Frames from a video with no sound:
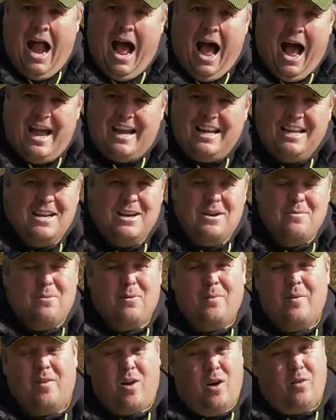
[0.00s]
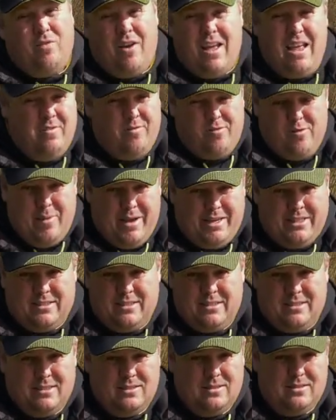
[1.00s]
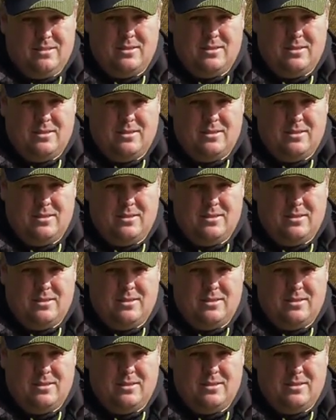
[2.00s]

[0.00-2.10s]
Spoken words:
I, but we've gone for information.